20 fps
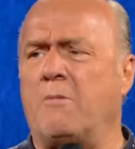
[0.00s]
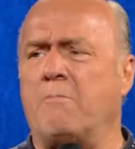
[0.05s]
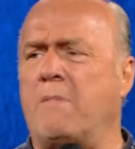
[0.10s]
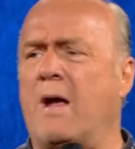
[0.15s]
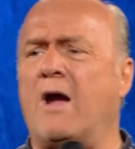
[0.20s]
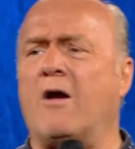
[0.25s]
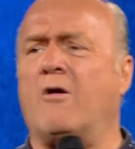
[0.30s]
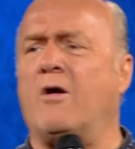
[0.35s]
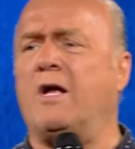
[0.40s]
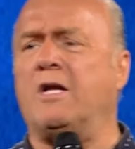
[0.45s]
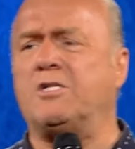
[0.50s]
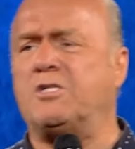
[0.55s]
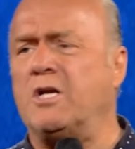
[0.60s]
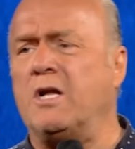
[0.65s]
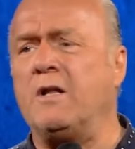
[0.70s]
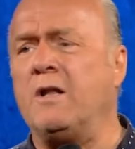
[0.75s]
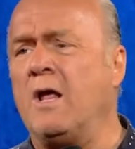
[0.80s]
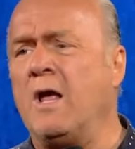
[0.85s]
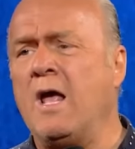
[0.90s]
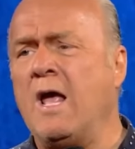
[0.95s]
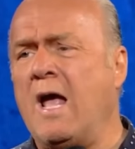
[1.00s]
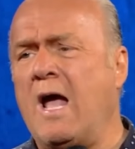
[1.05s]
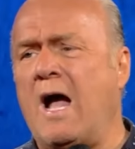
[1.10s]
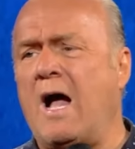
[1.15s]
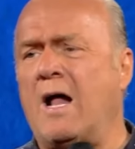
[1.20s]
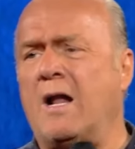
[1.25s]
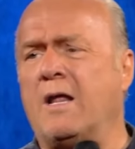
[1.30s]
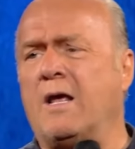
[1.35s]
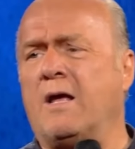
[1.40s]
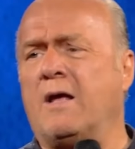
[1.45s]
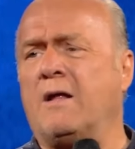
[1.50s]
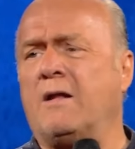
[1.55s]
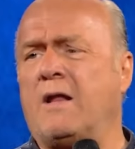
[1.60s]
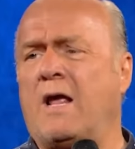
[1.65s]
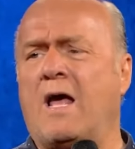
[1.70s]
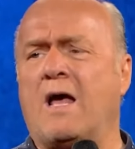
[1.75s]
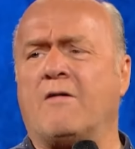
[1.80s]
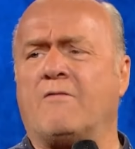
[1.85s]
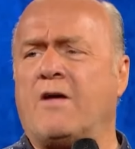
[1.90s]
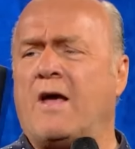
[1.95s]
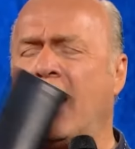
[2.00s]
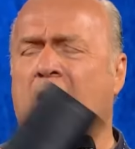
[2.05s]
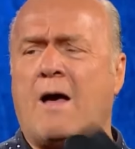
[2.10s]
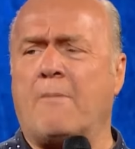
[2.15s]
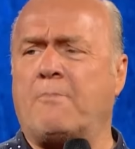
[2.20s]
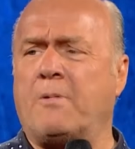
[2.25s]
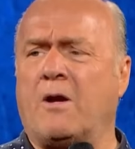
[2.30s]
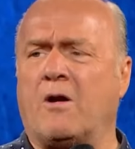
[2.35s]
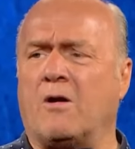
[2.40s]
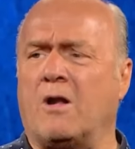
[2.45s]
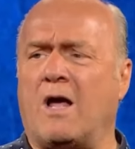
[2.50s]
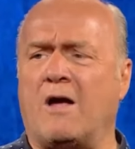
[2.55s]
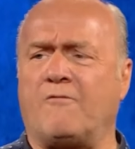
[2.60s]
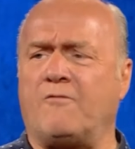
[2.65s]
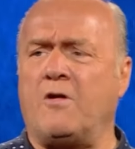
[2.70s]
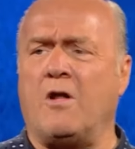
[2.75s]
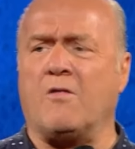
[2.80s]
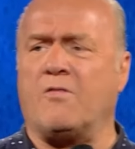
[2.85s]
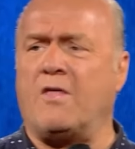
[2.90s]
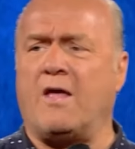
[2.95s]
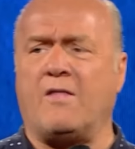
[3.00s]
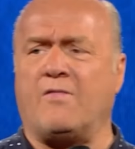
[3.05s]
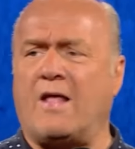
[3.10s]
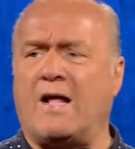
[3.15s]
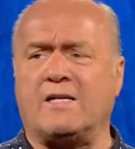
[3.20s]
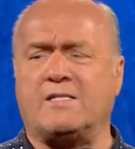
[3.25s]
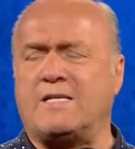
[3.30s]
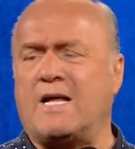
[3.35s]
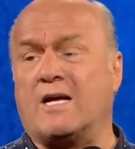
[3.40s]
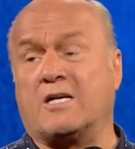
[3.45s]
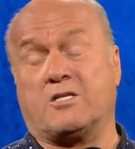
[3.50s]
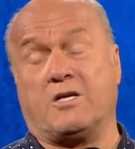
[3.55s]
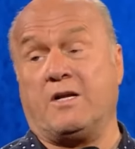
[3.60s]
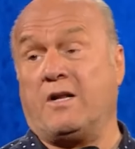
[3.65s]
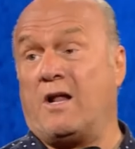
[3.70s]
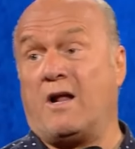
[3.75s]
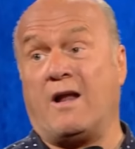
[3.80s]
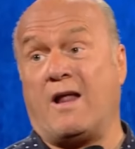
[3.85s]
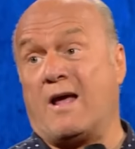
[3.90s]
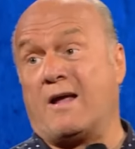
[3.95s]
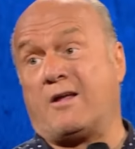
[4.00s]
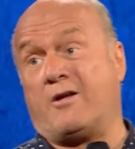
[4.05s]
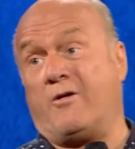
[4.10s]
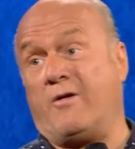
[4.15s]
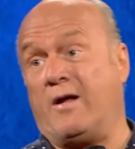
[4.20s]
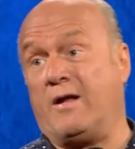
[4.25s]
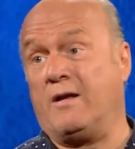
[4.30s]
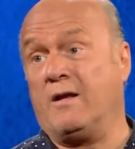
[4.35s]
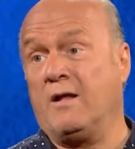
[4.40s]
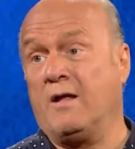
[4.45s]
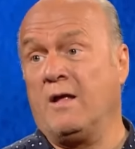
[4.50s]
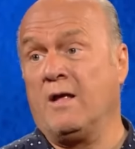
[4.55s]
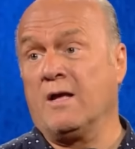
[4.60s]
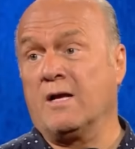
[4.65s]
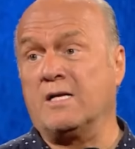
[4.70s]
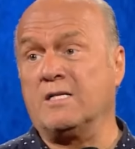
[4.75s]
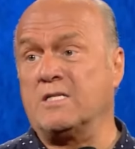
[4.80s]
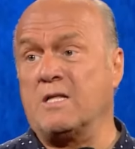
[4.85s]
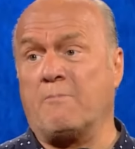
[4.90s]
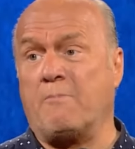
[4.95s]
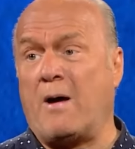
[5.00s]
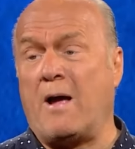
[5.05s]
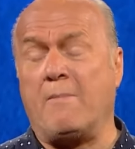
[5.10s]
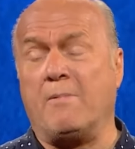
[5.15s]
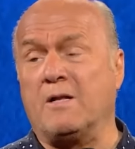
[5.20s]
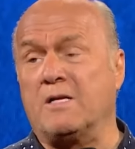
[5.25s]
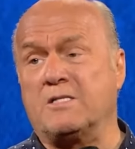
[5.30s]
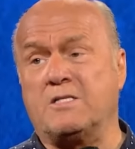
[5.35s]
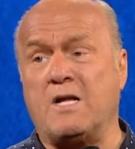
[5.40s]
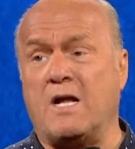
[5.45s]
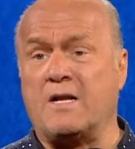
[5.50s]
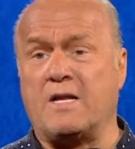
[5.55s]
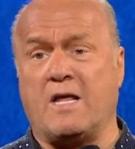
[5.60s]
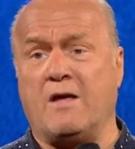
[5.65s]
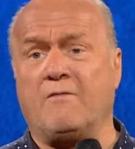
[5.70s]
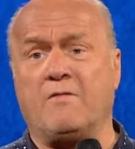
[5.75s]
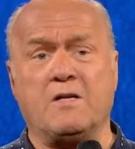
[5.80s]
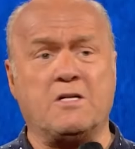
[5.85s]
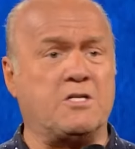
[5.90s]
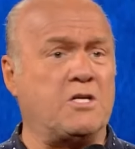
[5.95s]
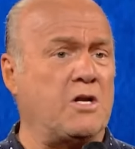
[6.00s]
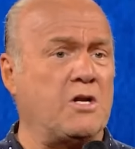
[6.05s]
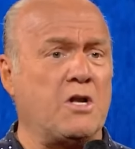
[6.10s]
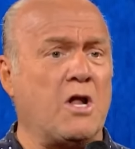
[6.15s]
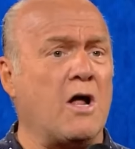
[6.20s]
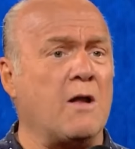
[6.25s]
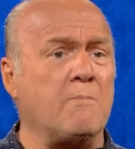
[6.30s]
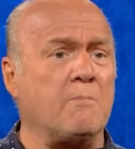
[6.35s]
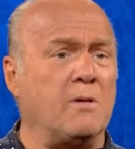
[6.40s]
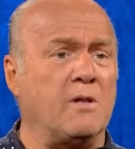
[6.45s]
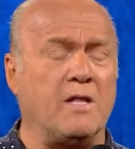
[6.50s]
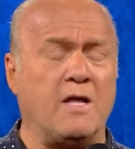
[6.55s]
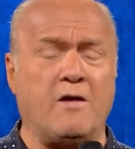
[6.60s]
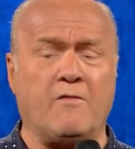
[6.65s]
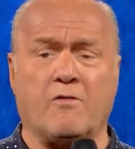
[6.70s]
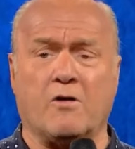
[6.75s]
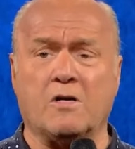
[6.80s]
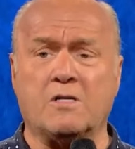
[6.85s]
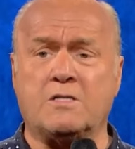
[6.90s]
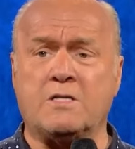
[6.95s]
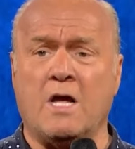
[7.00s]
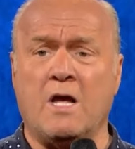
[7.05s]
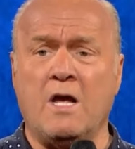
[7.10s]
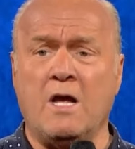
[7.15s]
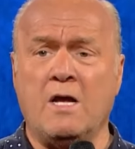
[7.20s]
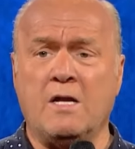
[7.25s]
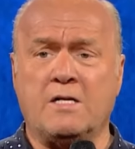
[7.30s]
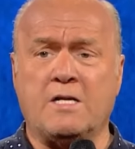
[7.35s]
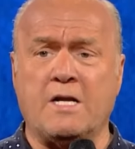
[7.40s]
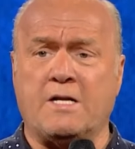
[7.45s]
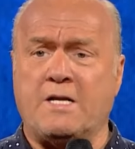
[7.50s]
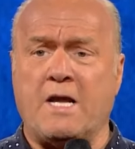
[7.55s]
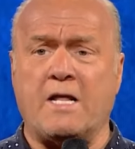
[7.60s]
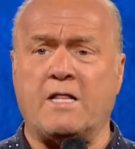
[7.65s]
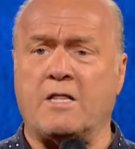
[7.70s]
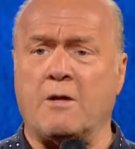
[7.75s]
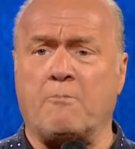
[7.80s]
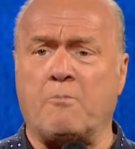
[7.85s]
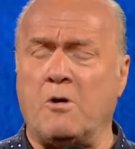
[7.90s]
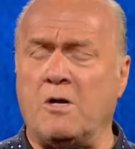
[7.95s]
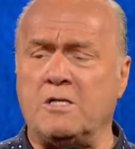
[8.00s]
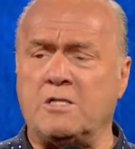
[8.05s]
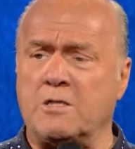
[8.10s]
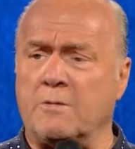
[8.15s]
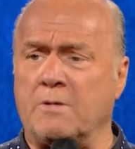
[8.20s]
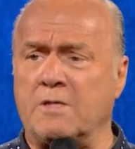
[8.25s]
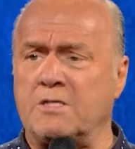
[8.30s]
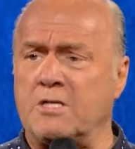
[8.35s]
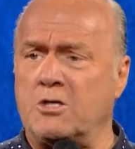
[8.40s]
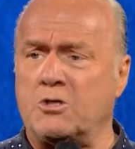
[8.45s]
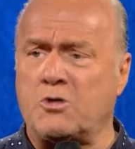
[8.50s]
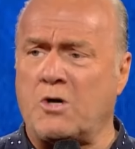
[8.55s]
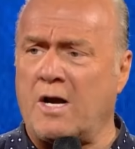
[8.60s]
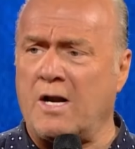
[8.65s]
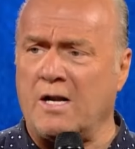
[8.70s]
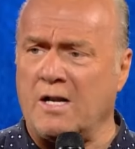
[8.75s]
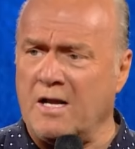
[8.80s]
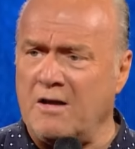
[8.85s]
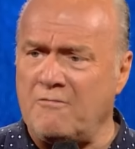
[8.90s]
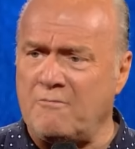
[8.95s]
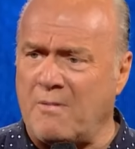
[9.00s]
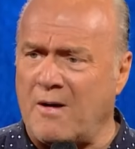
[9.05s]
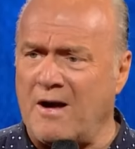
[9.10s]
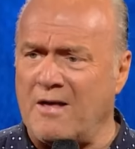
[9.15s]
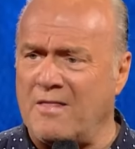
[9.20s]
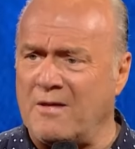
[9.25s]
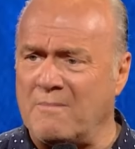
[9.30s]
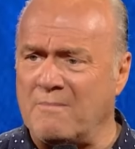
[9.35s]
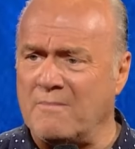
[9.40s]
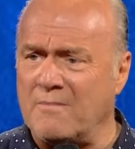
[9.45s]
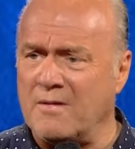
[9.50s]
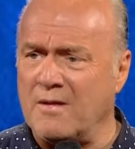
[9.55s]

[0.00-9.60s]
marriage and how to have a happier life. No, that's actually not accurate, because the Bible is not given to non-believers to take the principles and try to live by them.